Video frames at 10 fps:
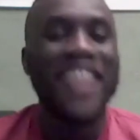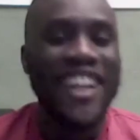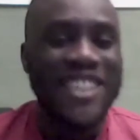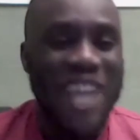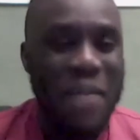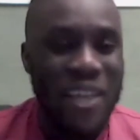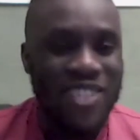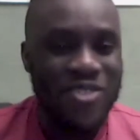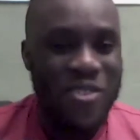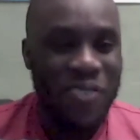Chairman's
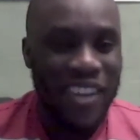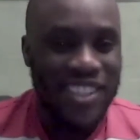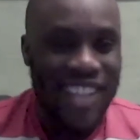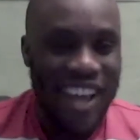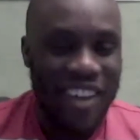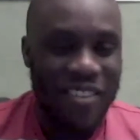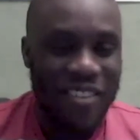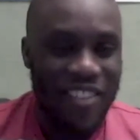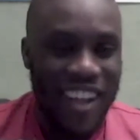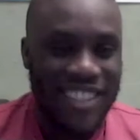ruthless. Like,
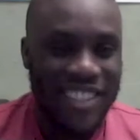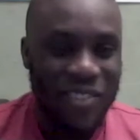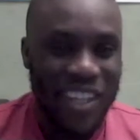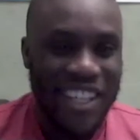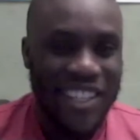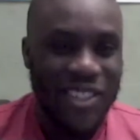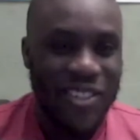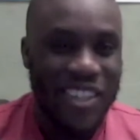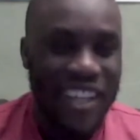routed. What did he do?